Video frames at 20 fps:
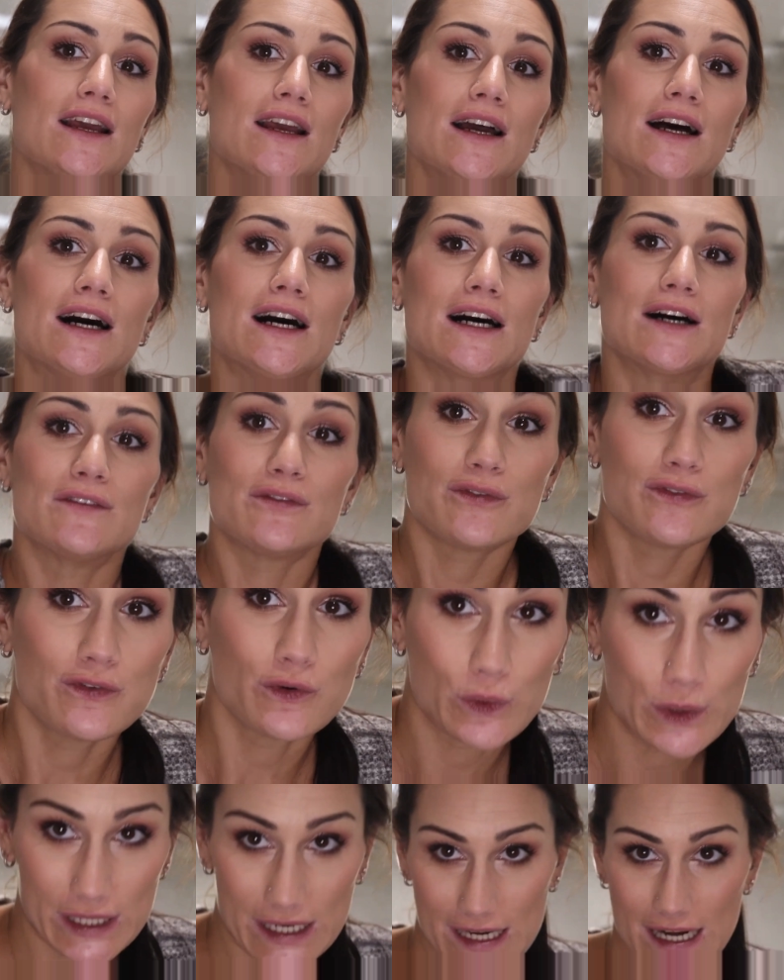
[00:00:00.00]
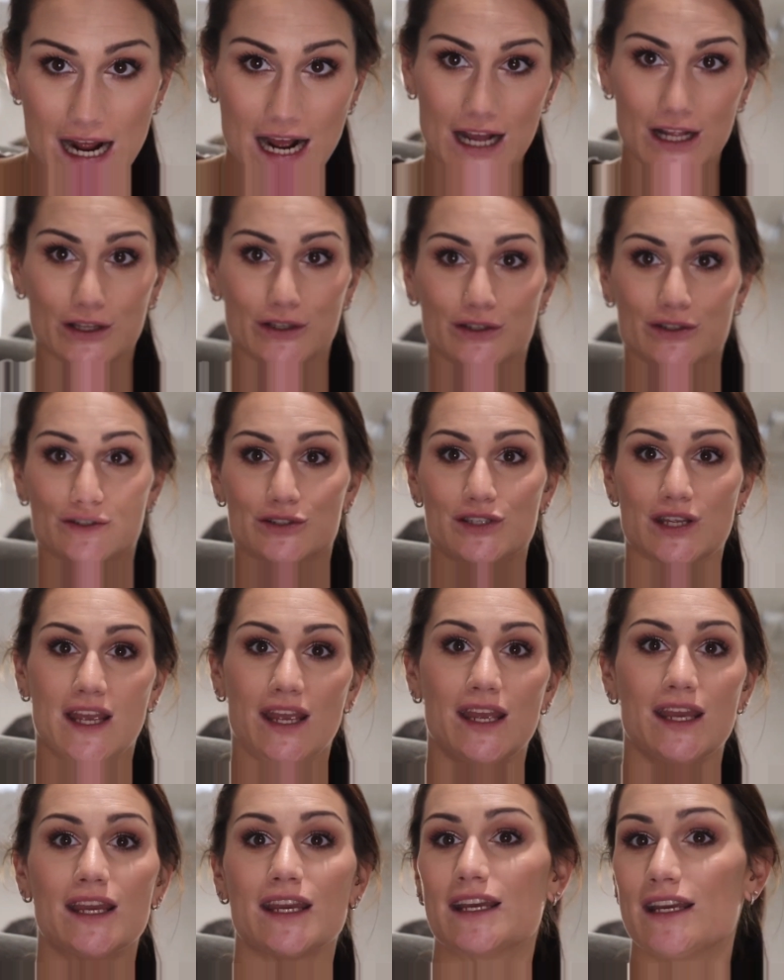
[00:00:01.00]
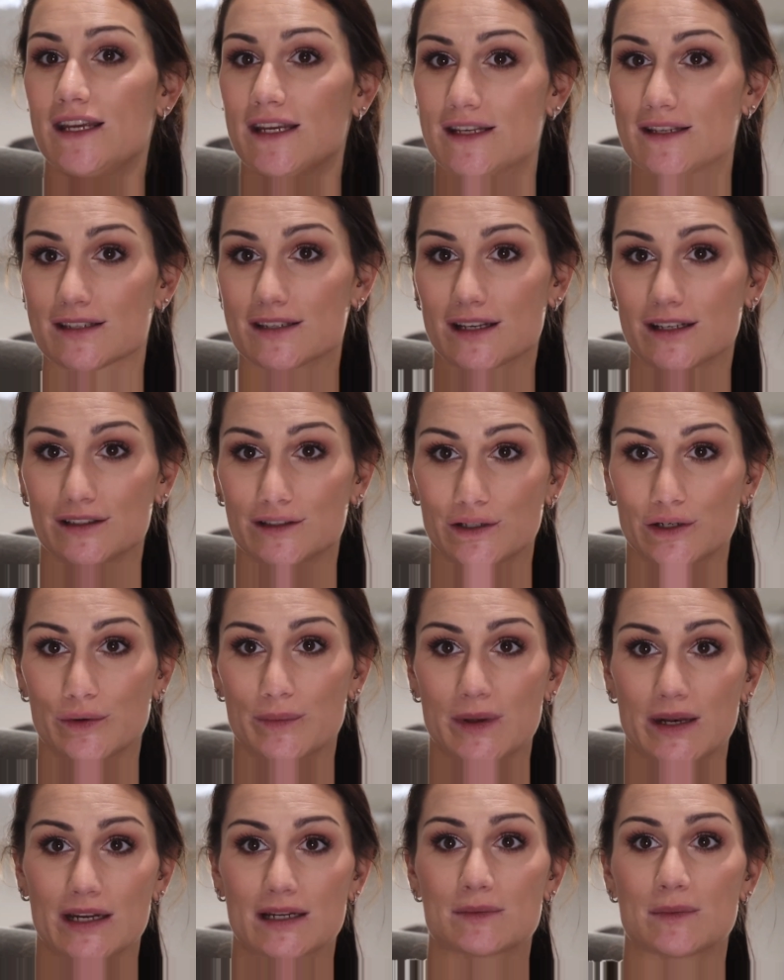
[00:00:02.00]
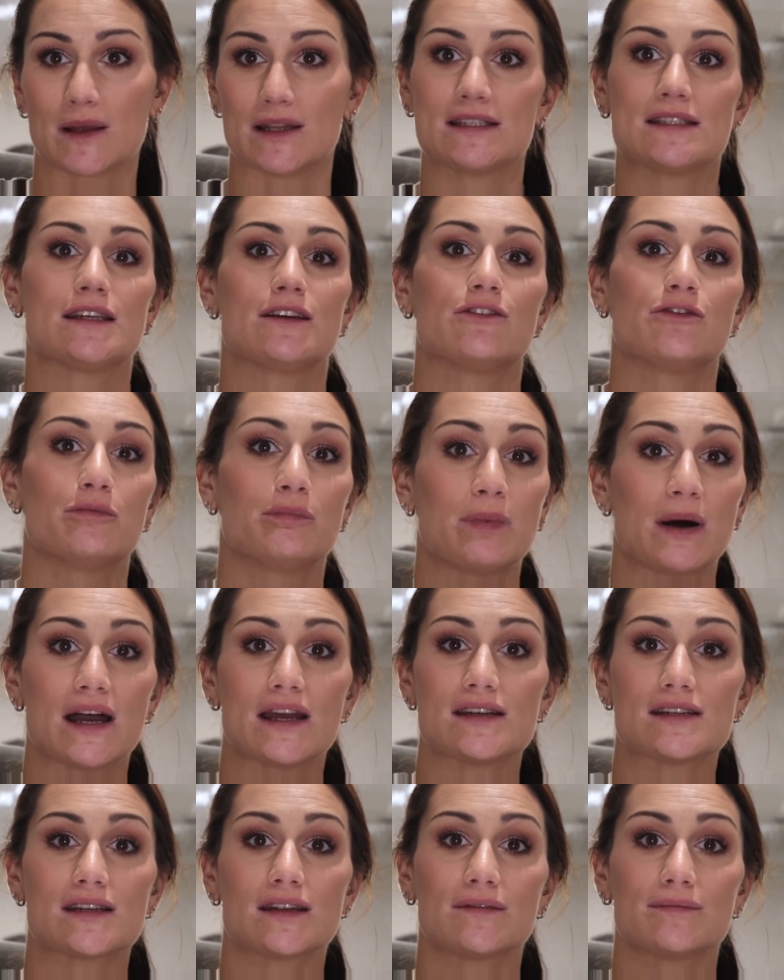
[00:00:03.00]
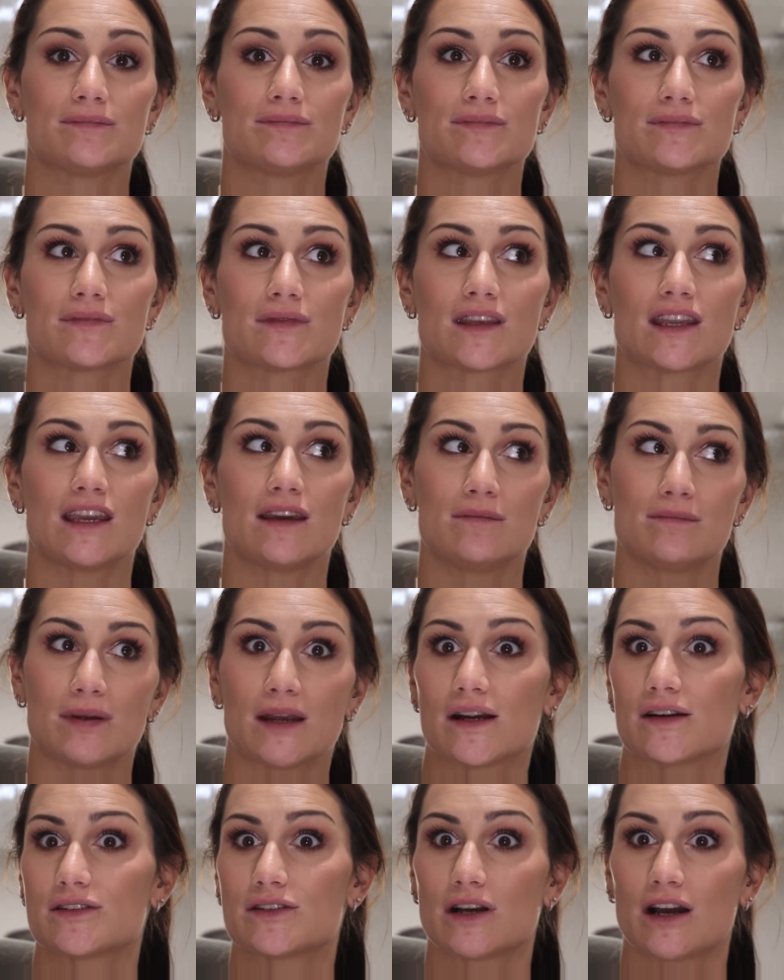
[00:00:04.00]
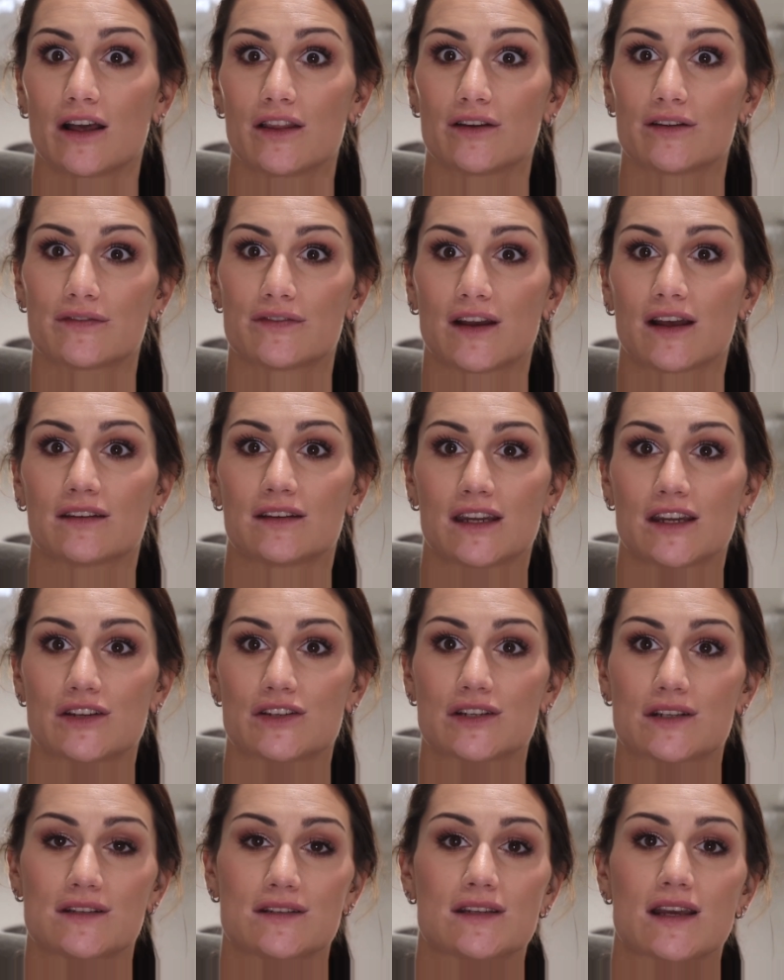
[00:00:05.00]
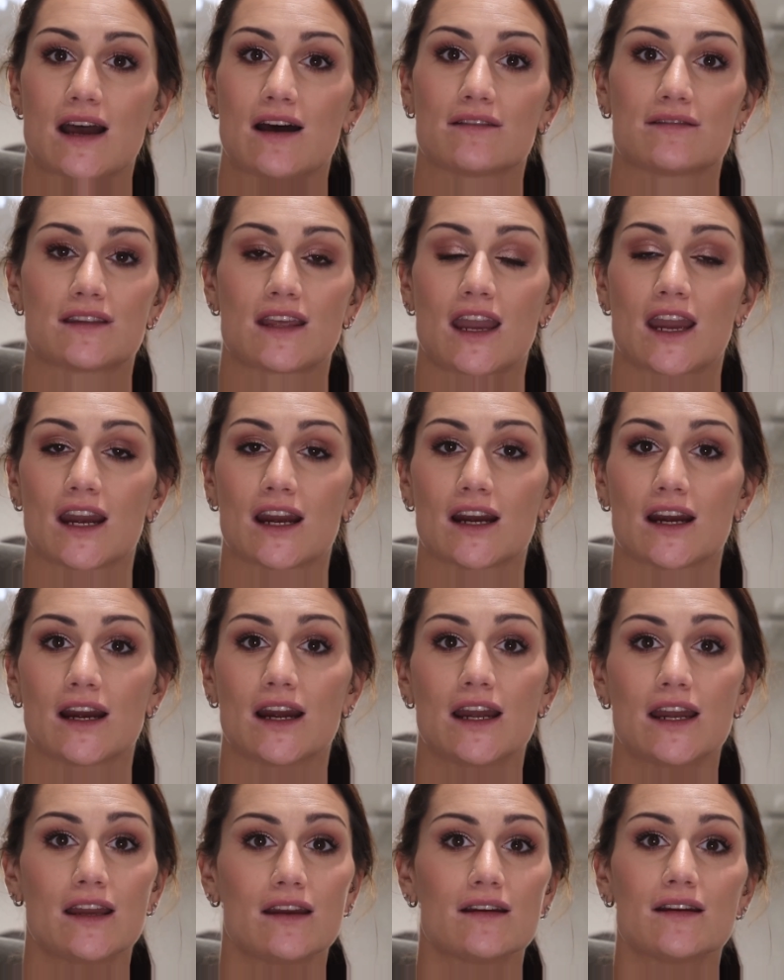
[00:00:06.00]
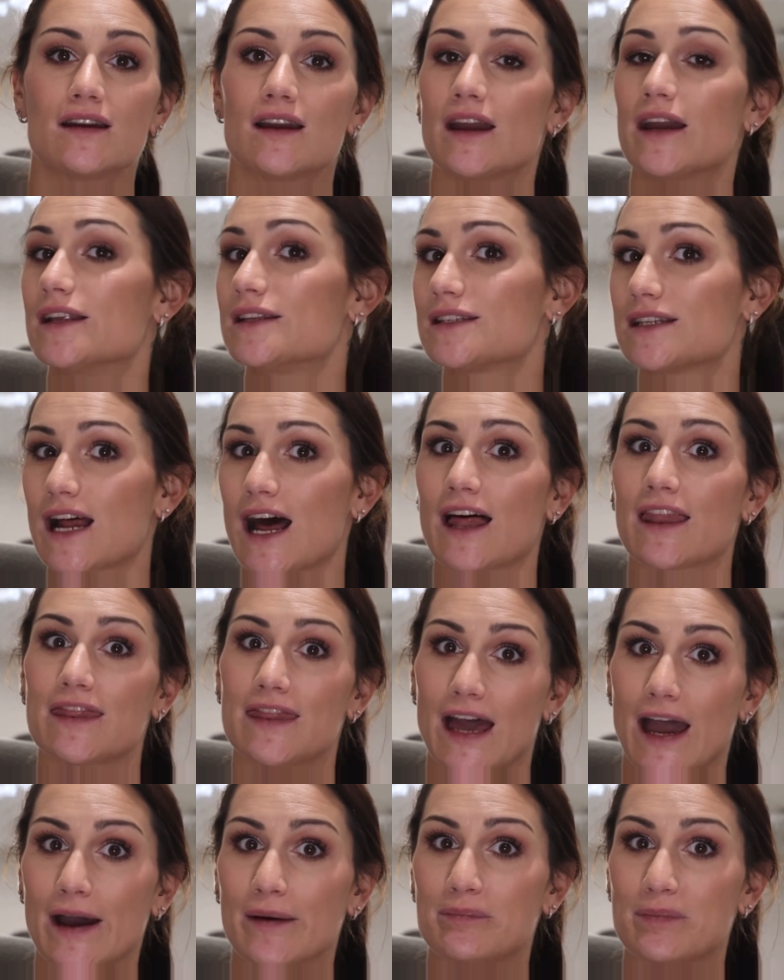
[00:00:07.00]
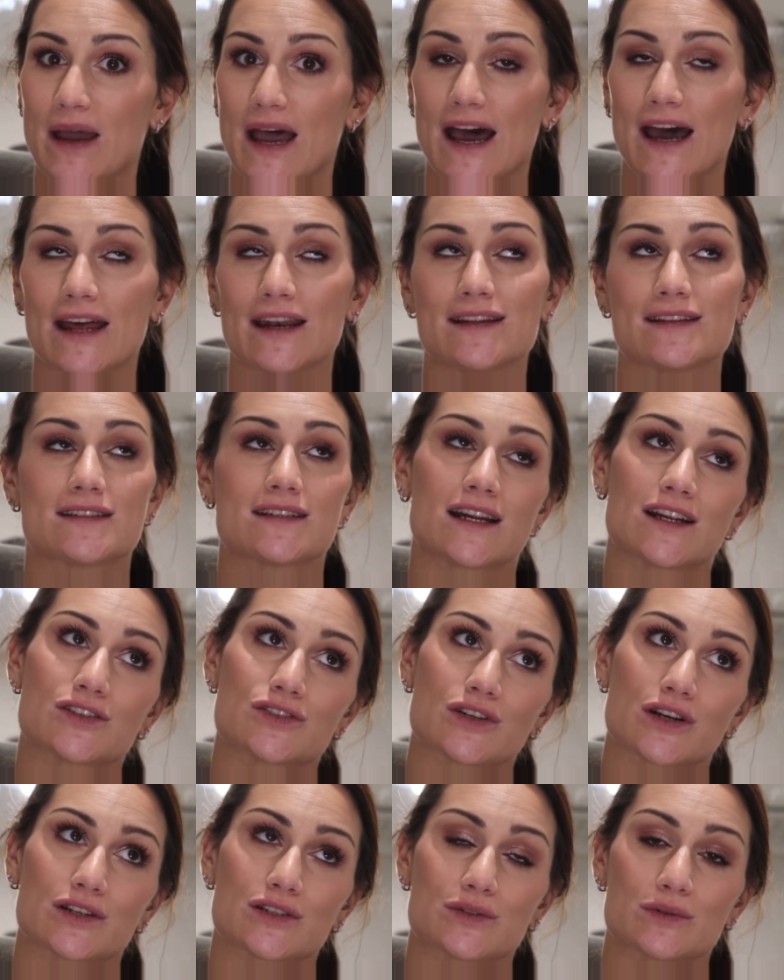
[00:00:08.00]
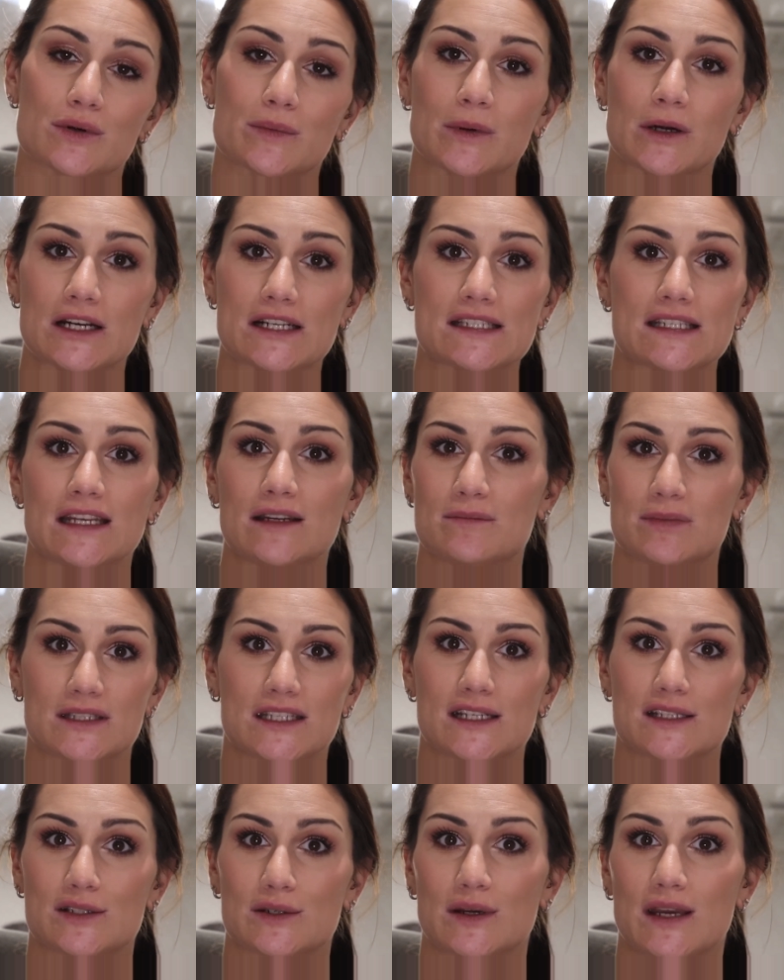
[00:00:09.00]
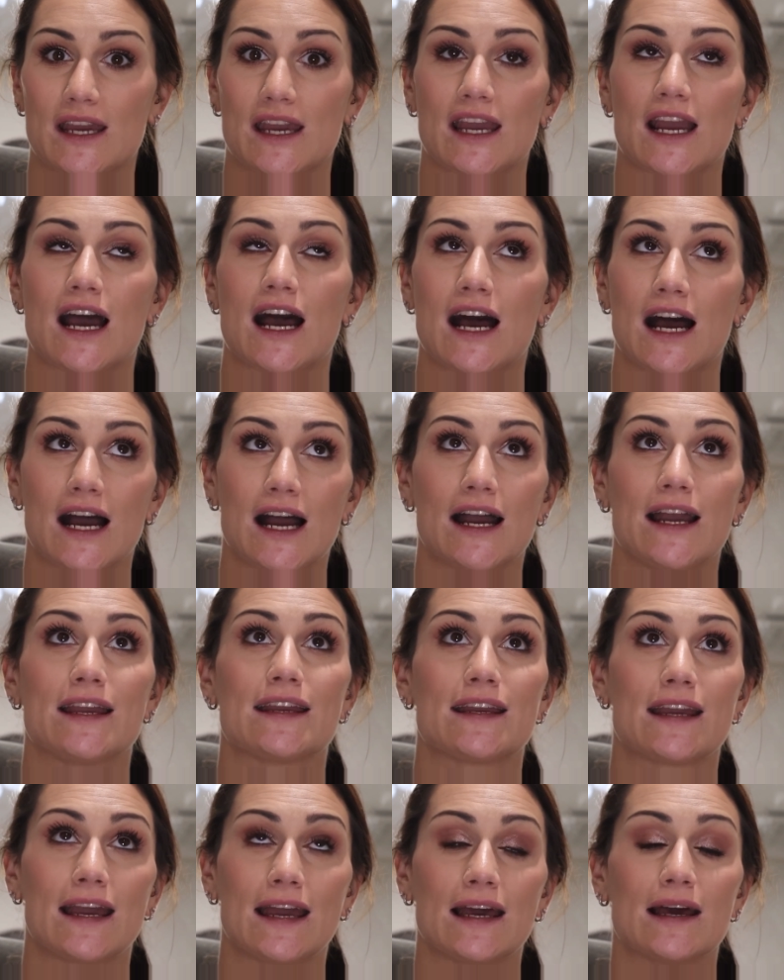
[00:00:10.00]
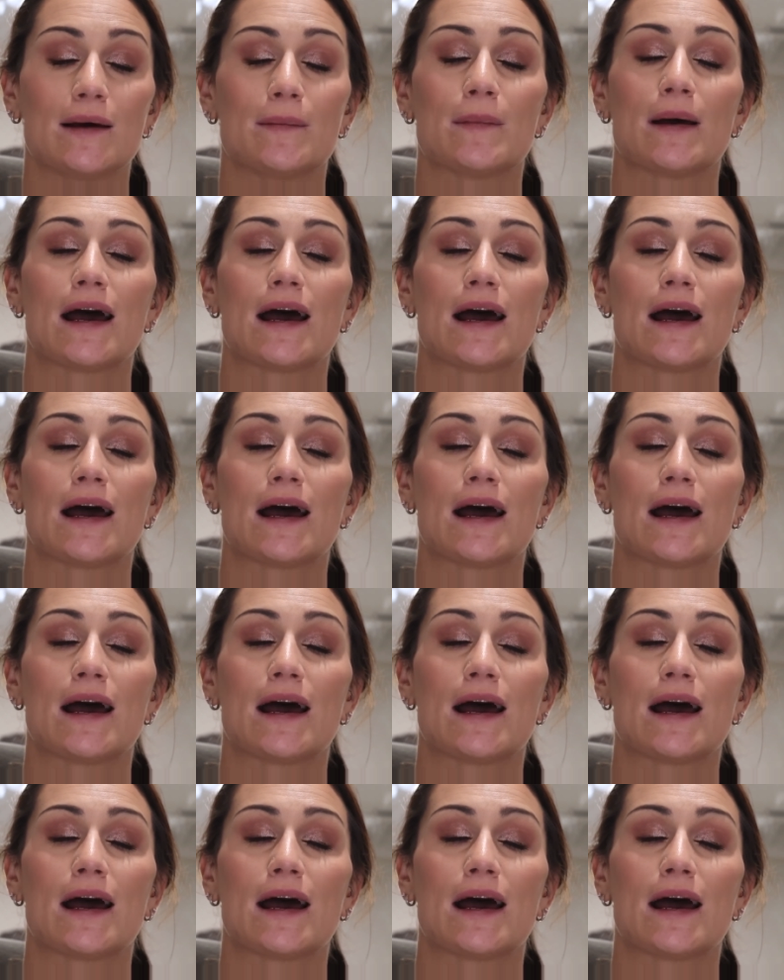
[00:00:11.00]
$40 is a little bit expensive, but compared to other foundations out there, it's not that bad. It's not drugstore pricing, but that's okay. I am